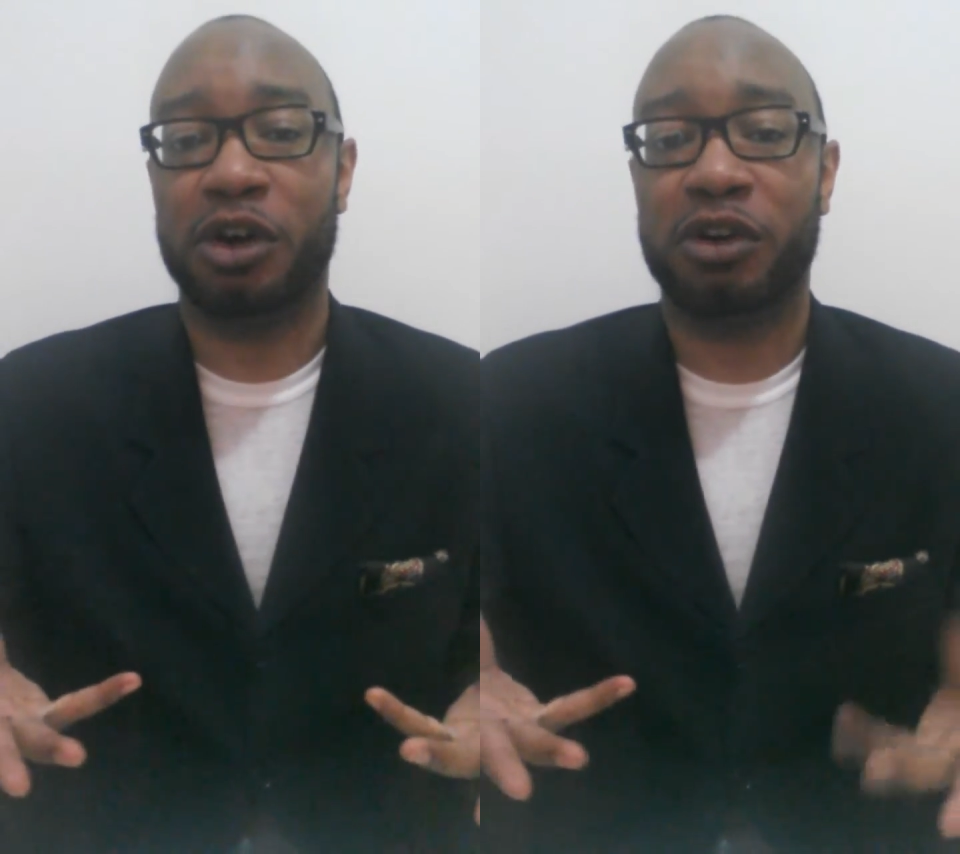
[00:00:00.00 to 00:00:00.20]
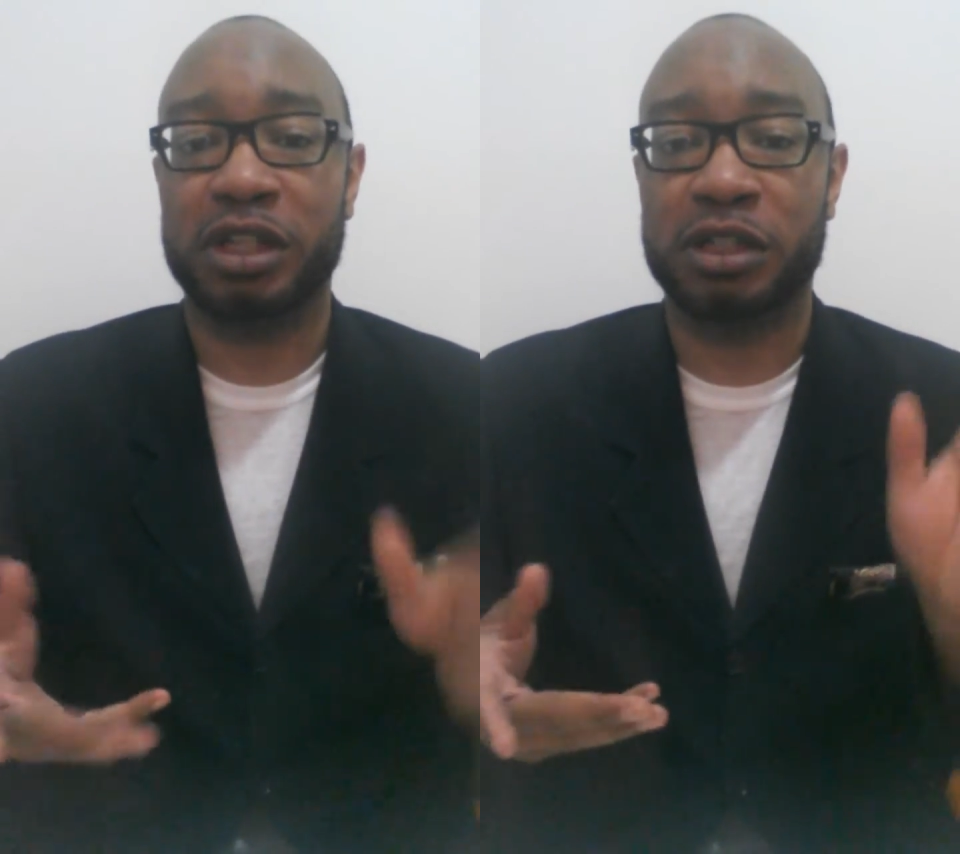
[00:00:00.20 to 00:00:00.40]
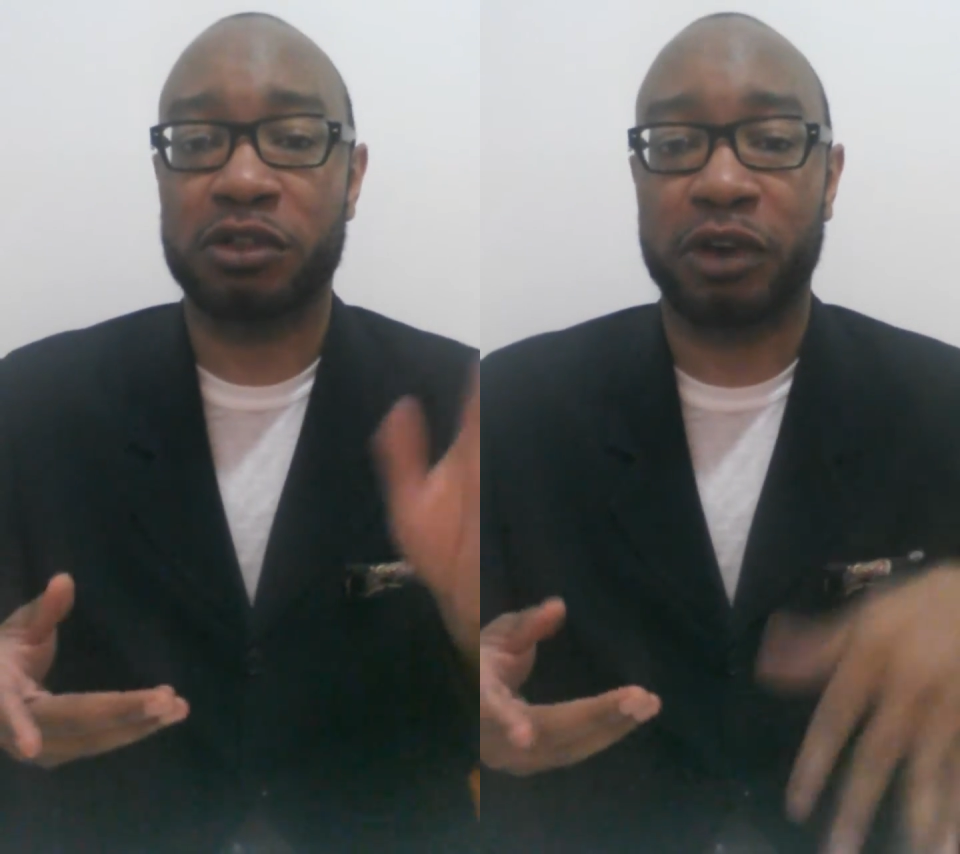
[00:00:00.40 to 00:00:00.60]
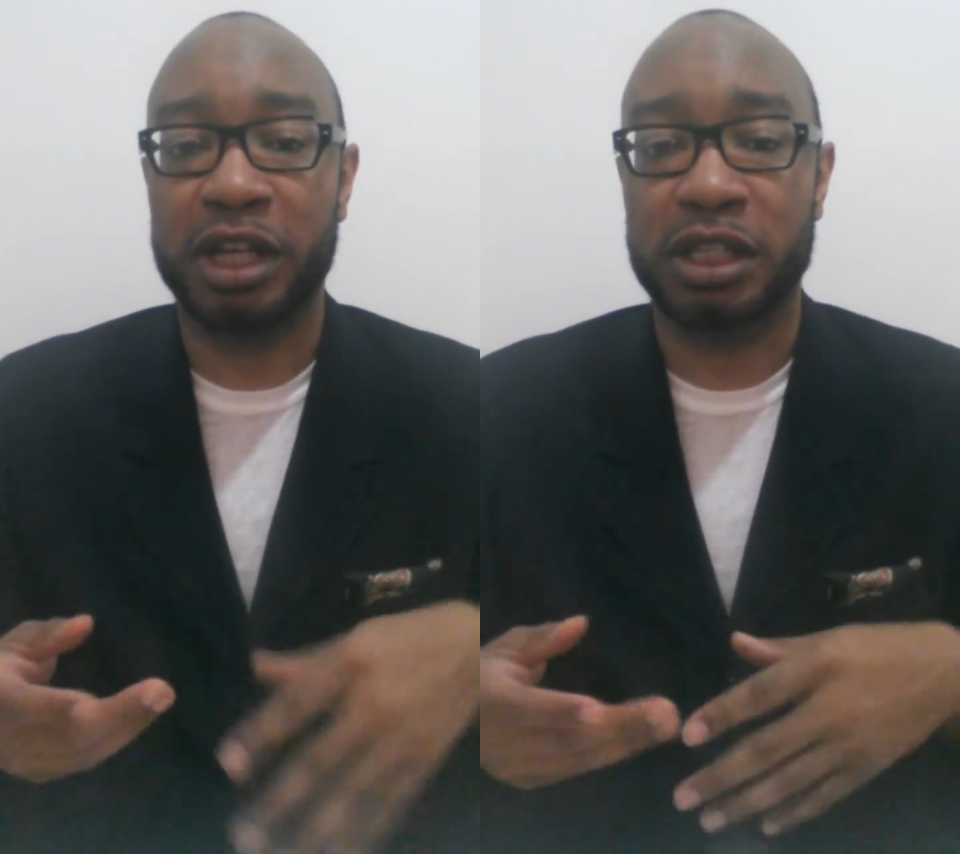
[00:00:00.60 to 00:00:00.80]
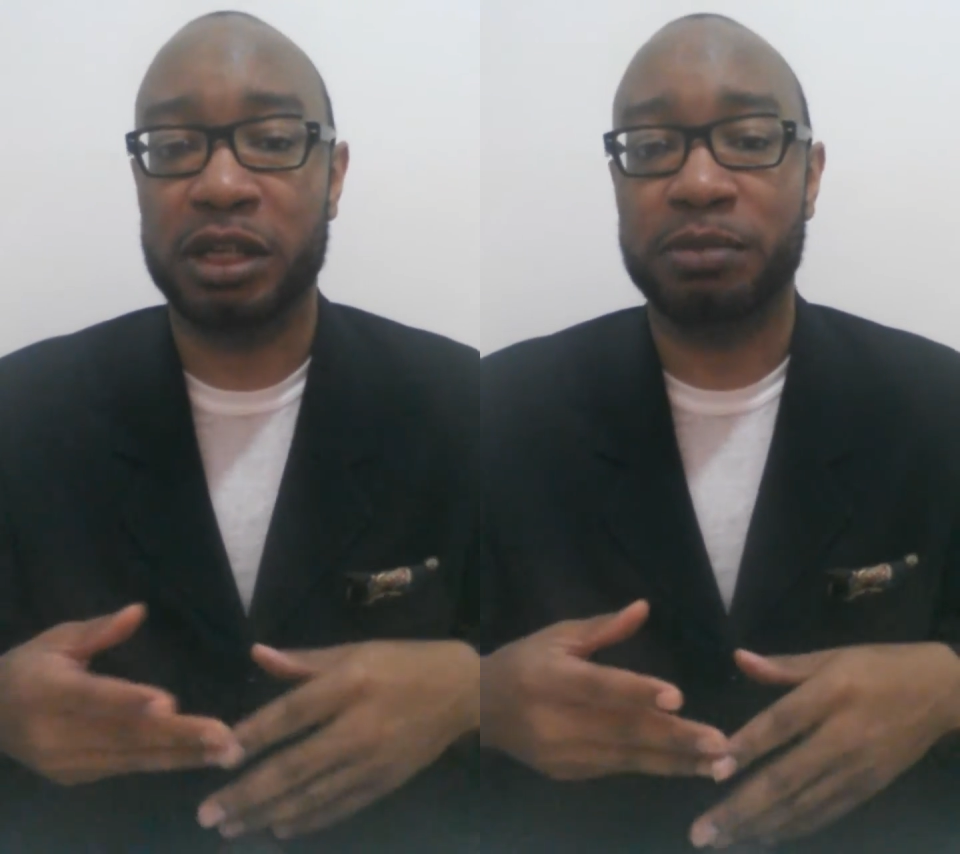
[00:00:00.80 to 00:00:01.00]
Oh, he's a
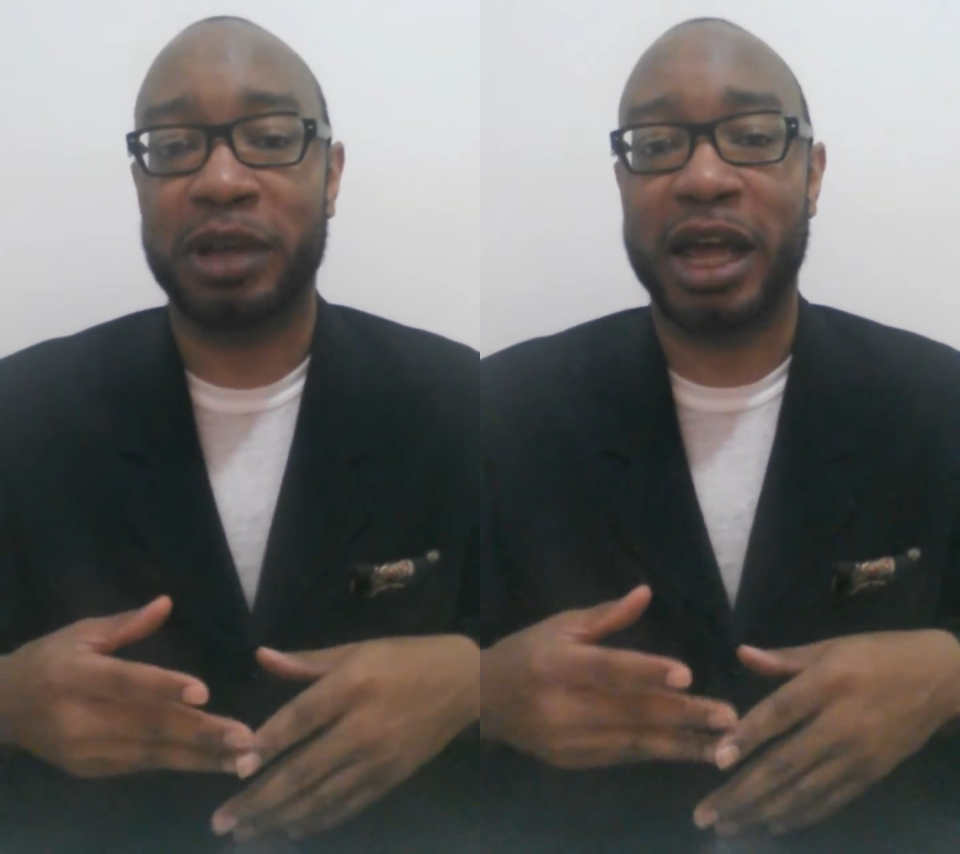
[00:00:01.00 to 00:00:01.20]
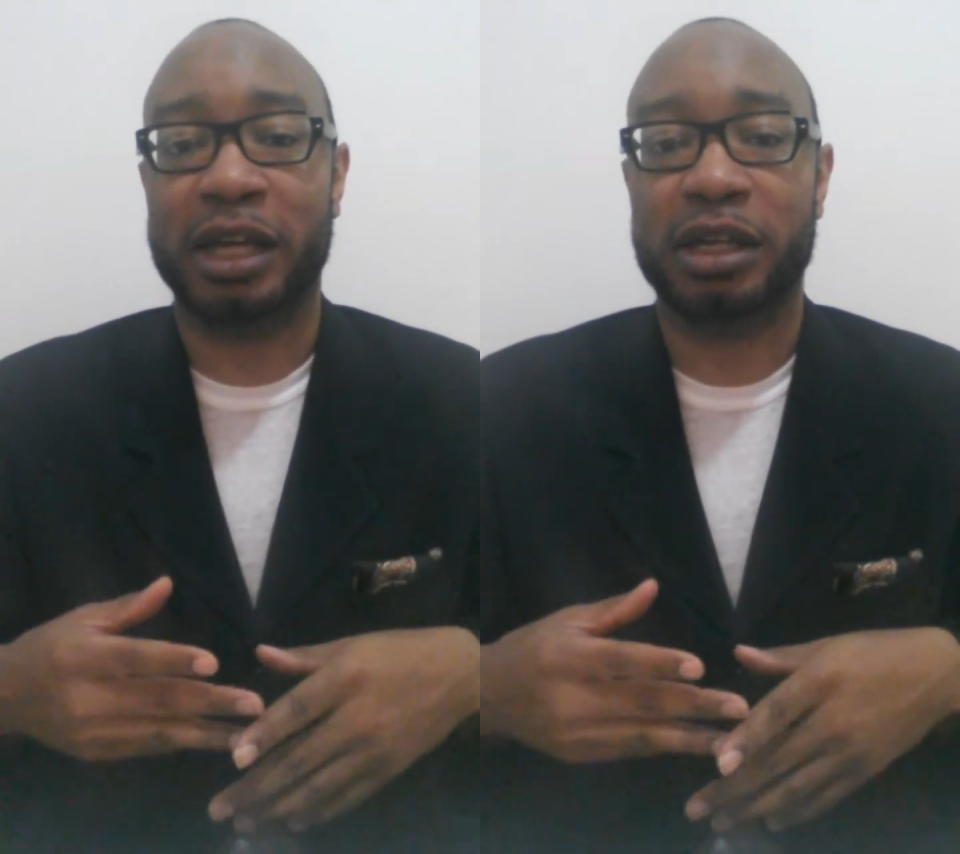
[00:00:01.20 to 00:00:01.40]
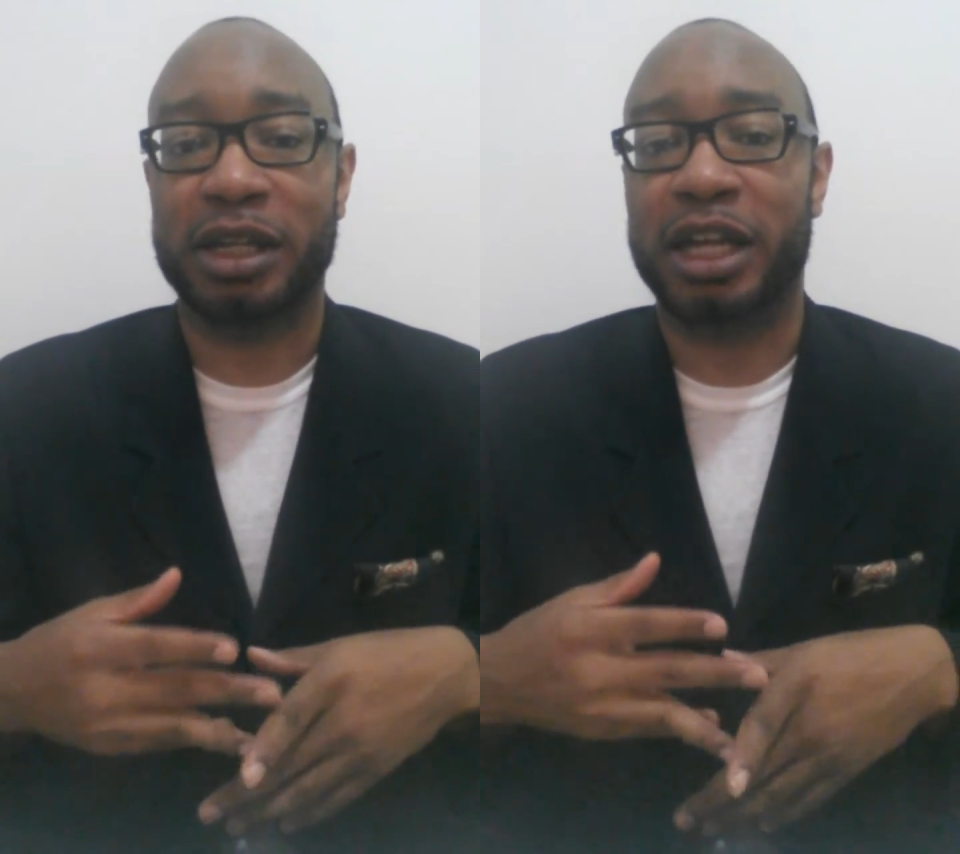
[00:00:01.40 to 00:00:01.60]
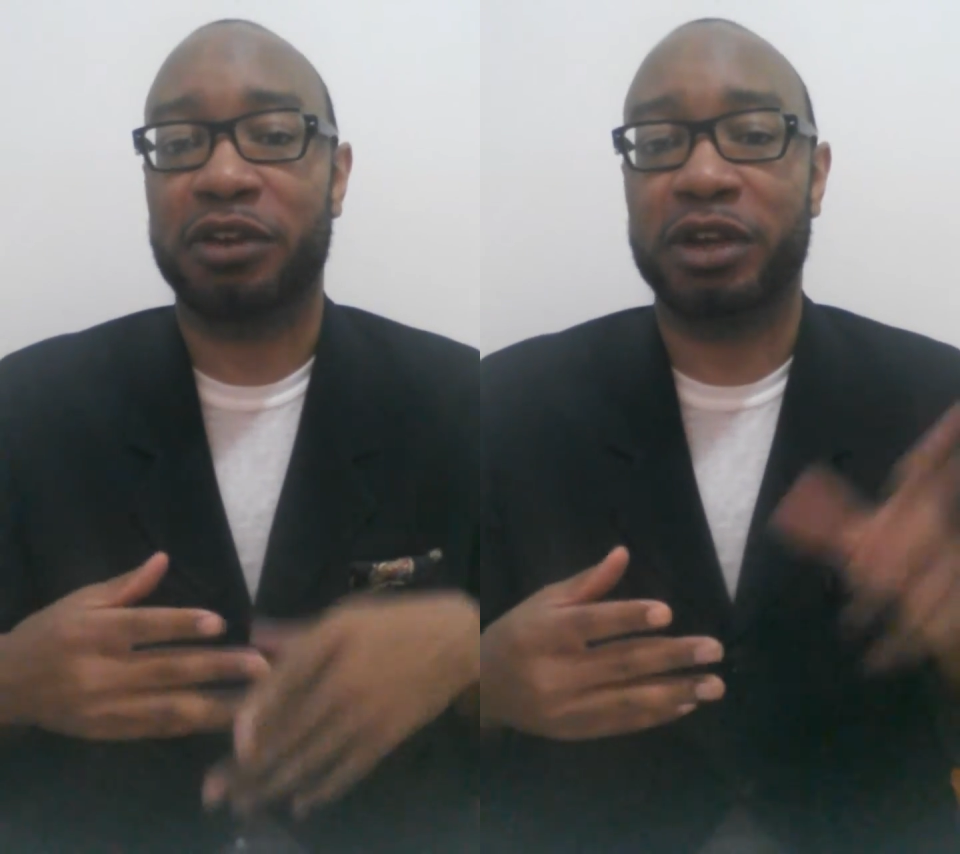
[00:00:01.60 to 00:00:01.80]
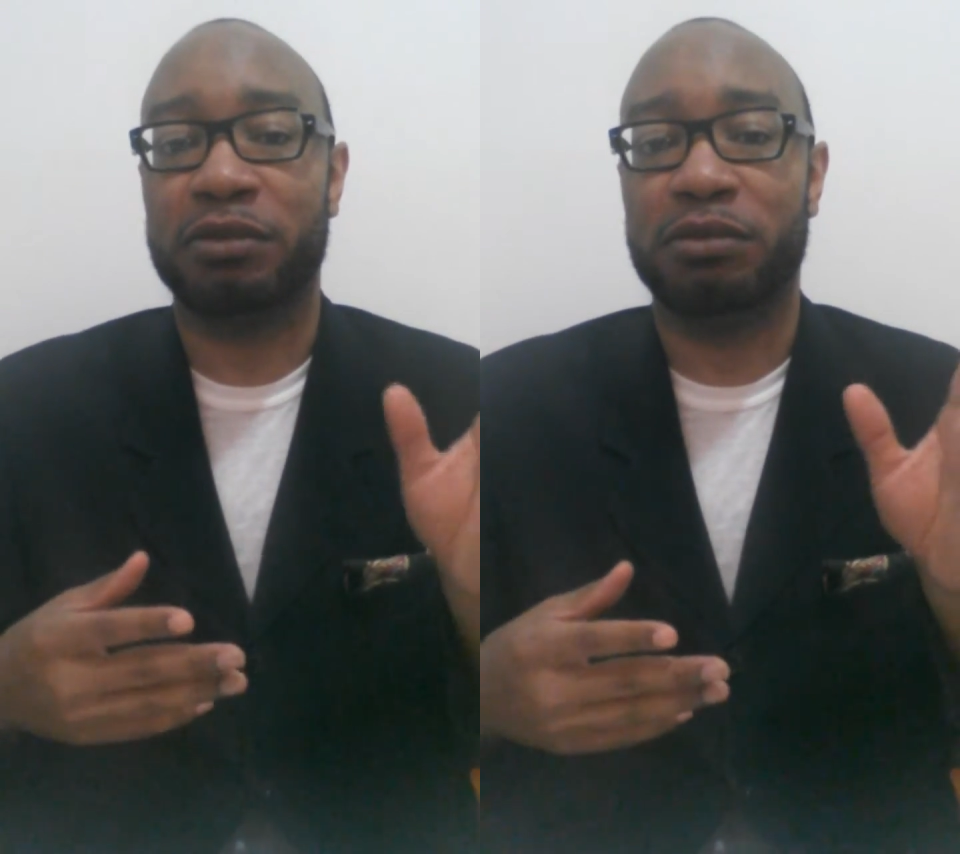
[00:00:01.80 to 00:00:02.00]
crazy, black,
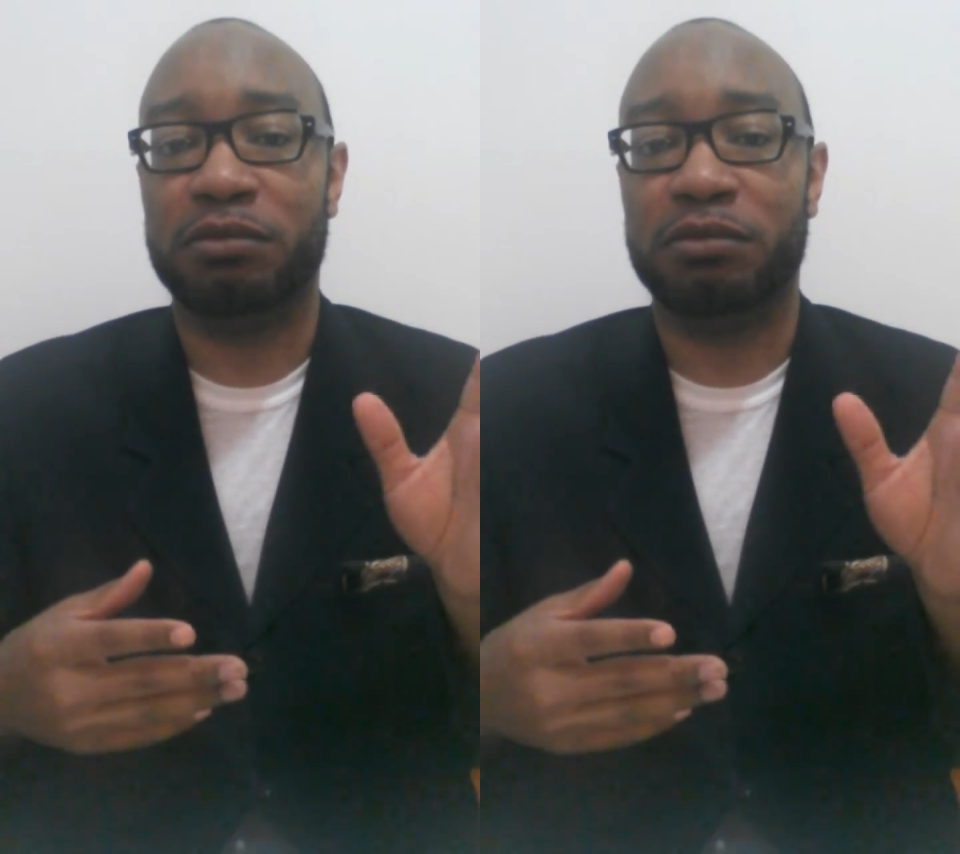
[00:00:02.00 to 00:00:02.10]
ignorant,